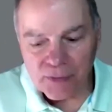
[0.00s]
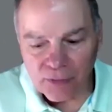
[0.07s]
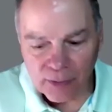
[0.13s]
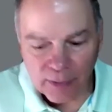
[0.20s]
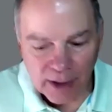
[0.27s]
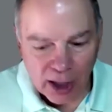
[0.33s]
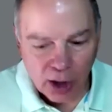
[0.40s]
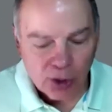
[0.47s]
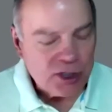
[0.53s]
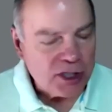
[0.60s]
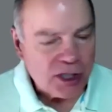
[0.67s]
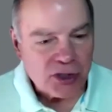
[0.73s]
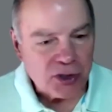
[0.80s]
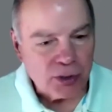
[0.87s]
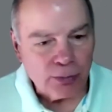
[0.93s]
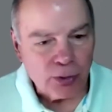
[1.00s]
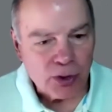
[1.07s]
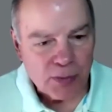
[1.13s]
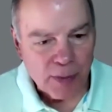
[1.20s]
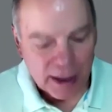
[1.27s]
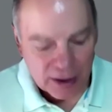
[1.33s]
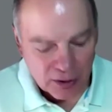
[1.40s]
From a health system
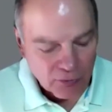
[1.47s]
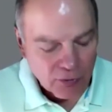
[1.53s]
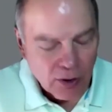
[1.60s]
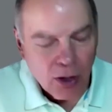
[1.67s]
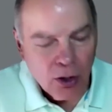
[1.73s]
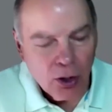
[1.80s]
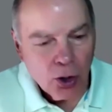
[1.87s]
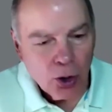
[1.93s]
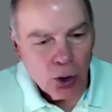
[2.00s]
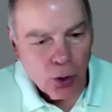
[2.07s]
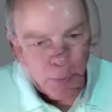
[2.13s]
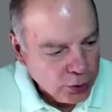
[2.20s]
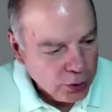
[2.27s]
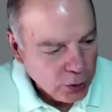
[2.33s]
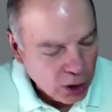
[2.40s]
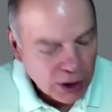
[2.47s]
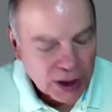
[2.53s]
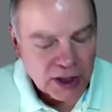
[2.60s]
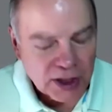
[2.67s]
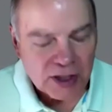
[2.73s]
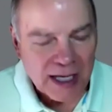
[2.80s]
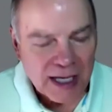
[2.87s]
perspective, look
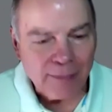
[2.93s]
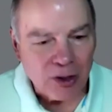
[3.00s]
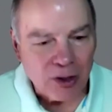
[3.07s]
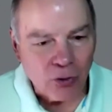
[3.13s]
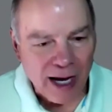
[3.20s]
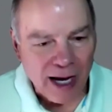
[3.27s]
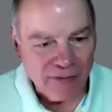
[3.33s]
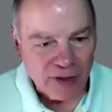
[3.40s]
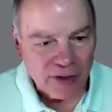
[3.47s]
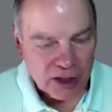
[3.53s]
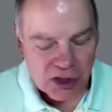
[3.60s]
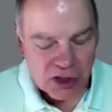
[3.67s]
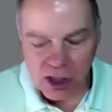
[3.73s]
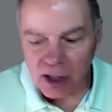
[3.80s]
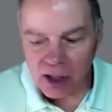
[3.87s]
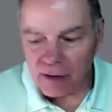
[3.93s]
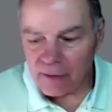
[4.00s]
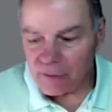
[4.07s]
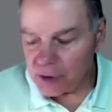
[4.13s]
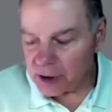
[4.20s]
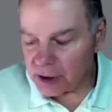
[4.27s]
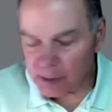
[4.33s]
at the demographics
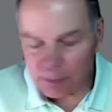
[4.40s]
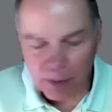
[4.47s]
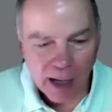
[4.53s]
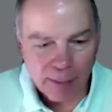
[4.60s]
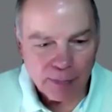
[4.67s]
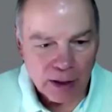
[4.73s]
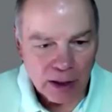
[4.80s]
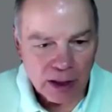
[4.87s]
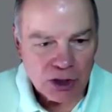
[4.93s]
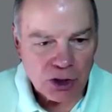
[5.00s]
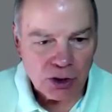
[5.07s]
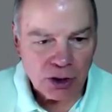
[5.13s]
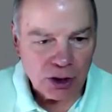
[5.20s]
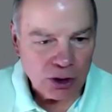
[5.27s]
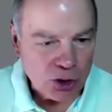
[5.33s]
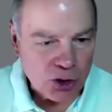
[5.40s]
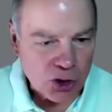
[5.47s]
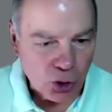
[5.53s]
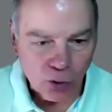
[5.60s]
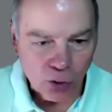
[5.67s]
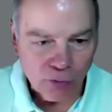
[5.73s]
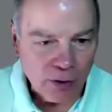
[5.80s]
of the population that you
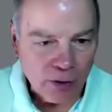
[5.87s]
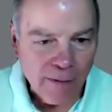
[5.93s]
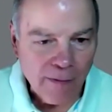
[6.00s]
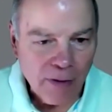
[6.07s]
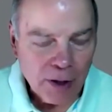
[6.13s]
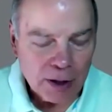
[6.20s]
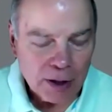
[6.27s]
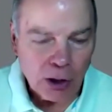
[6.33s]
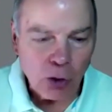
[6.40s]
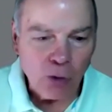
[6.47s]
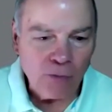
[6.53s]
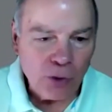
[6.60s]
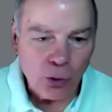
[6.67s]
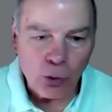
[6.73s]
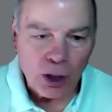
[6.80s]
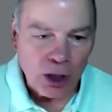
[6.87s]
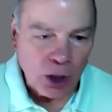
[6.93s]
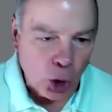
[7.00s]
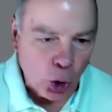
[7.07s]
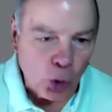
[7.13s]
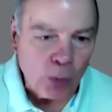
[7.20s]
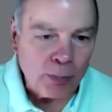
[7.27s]
serve. You know, if you're in an
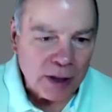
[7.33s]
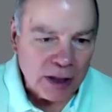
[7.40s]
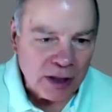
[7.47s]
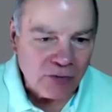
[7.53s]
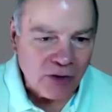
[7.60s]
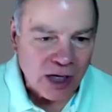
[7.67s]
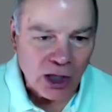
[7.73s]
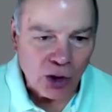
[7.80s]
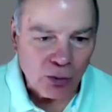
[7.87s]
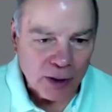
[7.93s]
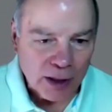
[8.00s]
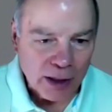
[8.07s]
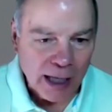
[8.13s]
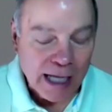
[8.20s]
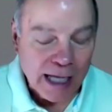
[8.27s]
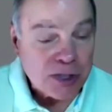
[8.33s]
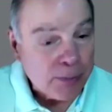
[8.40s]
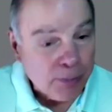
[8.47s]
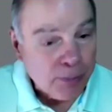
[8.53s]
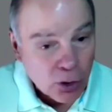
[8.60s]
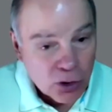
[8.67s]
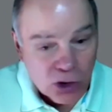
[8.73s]
urban environment as
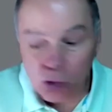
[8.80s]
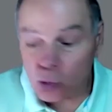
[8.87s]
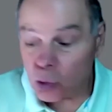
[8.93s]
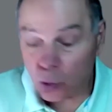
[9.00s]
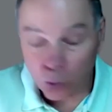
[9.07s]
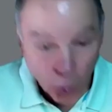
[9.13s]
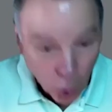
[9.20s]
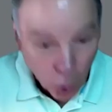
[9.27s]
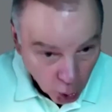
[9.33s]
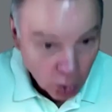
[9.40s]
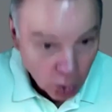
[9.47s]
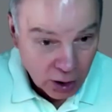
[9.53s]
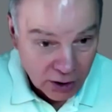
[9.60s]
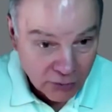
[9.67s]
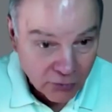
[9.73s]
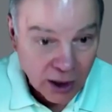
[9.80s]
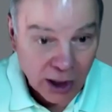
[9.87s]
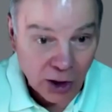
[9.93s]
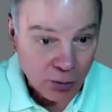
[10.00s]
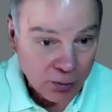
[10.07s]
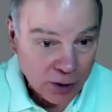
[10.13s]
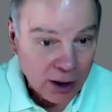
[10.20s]
opposed to a rural
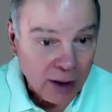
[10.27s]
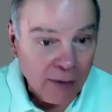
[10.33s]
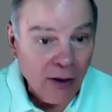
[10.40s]
environment,